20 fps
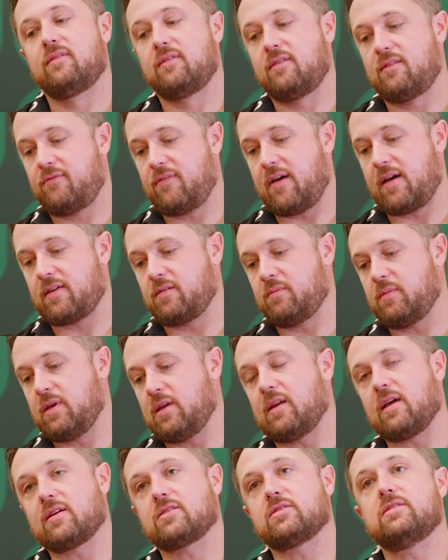The fact that we
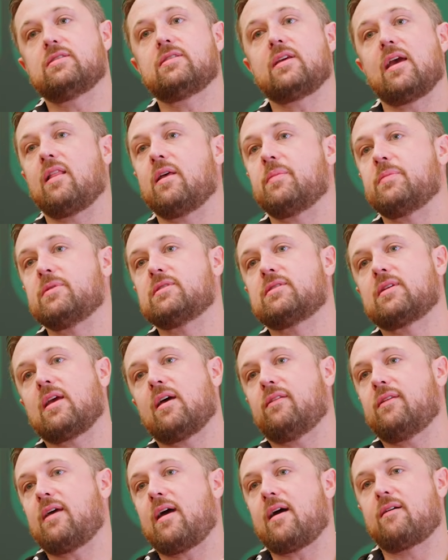can actually scale up and
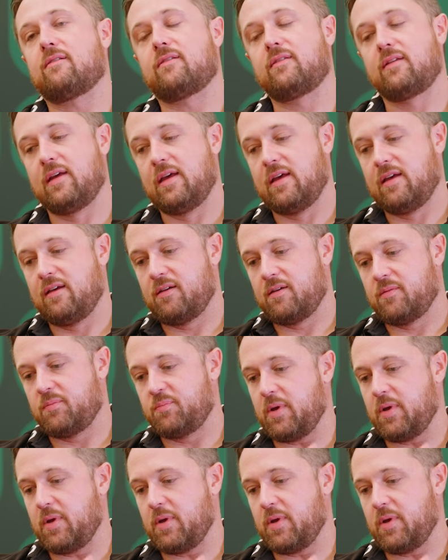scale down. The fact